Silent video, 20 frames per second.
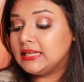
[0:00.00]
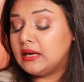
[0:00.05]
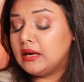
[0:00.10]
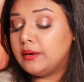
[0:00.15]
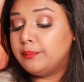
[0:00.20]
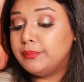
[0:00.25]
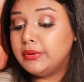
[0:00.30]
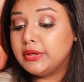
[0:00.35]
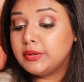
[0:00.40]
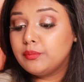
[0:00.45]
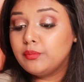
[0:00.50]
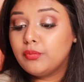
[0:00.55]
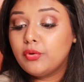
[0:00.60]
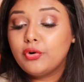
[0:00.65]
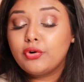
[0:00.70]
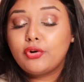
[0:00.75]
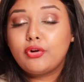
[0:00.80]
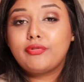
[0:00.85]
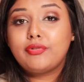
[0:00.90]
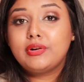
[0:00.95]
a bit
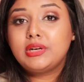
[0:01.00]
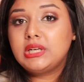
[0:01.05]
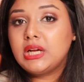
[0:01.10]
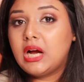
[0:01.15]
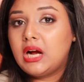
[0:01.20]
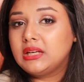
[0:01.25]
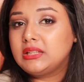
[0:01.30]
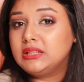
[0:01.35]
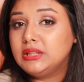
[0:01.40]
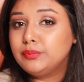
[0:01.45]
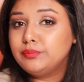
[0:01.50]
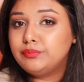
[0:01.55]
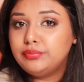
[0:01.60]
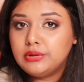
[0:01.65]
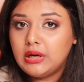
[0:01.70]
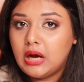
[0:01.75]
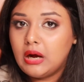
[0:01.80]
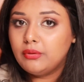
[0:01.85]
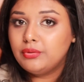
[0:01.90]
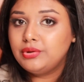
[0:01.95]
more of a darker
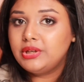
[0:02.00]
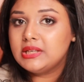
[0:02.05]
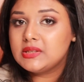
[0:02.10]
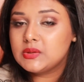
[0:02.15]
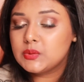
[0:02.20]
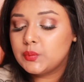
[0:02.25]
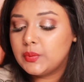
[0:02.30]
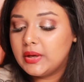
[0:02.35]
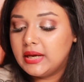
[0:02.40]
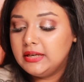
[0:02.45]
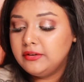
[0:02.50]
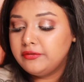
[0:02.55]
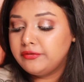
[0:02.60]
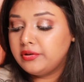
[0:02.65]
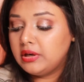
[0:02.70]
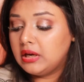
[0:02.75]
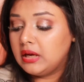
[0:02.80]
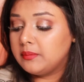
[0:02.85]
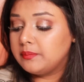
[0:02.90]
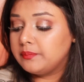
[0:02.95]
brown as well
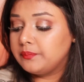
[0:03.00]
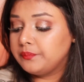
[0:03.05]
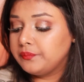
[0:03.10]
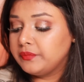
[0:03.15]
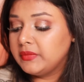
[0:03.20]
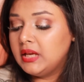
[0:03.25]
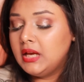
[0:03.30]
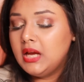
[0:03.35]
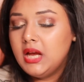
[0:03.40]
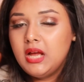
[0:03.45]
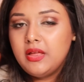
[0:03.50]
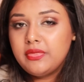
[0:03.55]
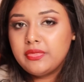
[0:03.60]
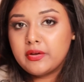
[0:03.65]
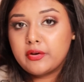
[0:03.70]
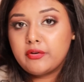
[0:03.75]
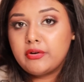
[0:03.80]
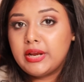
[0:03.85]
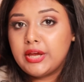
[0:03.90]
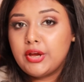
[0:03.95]
from
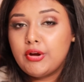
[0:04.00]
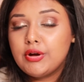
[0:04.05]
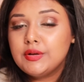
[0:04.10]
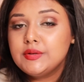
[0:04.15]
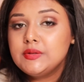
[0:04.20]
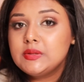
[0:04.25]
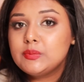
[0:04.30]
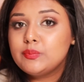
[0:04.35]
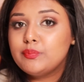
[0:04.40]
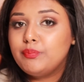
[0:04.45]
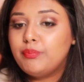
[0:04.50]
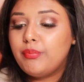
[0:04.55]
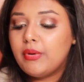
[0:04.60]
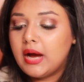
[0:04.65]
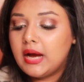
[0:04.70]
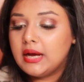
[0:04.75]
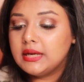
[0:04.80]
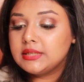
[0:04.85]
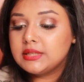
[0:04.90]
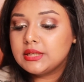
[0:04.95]
the crayons,
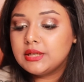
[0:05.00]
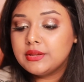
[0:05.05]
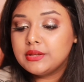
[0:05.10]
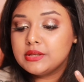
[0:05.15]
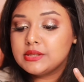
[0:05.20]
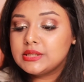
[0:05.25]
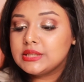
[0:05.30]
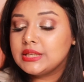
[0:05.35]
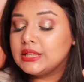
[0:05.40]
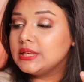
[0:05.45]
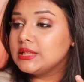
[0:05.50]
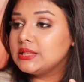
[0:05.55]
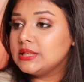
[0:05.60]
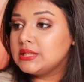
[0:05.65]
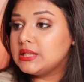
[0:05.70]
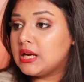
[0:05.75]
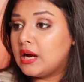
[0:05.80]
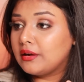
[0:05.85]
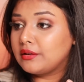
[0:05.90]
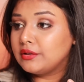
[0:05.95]
but this is the
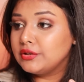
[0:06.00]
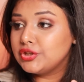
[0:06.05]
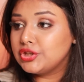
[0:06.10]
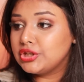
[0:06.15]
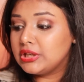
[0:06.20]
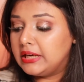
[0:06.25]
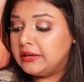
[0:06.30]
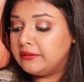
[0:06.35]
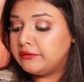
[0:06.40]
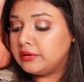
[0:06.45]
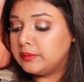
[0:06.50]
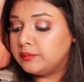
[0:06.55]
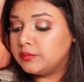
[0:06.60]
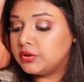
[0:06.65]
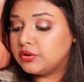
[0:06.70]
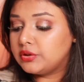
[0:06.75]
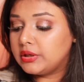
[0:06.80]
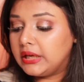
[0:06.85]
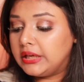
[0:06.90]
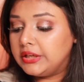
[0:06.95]
darker shade from
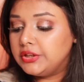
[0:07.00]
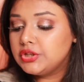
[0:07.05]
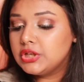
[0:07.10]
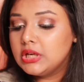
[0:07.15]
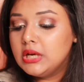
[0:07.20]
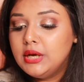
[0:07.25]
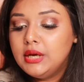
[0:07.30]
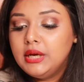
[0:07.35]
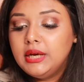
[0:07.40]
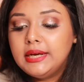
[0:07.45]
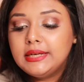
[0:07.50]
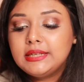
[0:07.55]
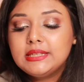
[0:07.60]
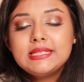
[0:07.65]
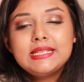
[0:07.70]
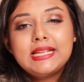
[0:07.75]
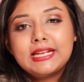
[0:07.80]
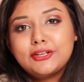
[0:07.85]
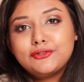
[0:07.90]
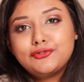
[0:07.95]
the range. It
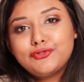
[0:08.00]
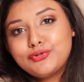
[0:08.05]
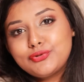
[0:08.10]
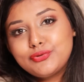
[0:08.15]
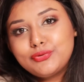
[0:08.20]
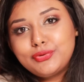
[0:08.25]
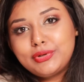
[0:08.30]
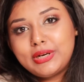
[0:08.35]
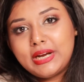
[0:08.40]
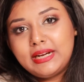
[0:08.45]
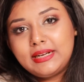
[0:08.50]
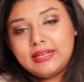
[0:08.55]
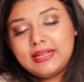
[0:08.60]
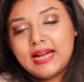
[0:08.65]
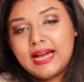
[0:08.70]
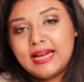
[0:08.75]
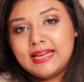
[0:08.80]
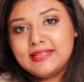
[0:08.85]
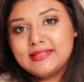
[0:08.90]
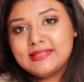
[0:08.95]
is like a true red,
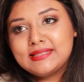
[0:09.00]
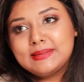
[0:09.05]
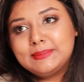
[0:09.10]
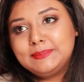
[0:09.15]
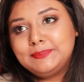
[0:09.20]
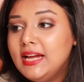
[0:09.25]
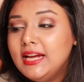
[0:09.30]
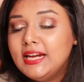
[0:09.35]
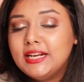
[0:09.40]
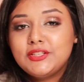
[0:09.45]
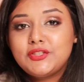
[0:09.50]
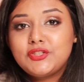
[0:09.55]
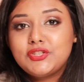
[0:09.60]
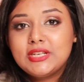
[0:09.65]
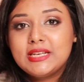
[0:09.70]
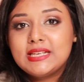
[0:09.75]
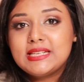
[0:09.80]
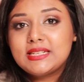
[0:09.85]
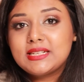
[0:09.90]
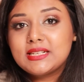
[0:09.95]
guys. It's
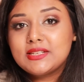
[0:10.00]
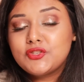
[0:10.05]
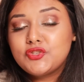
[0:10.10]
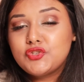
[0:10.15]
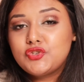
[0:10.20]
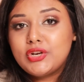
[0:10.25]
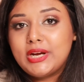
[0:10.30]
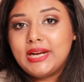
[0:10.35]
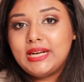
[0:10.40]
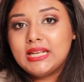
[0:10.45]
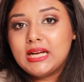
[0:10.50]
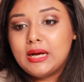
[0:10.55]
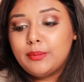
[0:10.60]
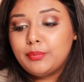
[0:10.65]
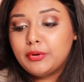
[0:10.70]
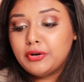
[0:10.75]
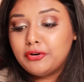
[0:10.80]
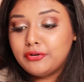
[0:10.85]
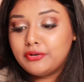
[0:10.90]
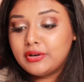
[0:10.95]
just straight
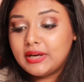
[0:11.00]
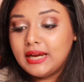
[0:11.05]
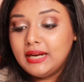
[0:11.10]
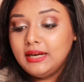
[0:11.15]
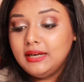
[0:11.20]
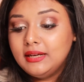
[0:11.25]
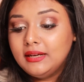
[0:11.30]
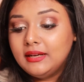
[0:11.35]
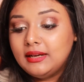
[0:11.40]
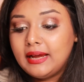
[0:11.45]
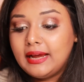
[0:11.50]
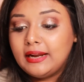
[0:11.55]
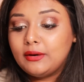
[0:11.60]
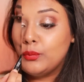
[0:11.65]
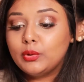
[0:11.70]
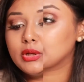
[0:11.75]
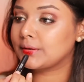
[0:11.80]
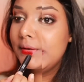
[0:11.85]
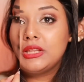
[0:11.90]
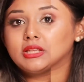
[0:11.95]
up red
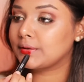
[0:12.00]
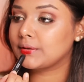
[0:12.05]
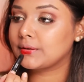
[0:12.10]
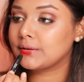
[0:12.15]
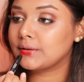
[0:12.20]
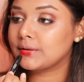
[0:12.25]
and with red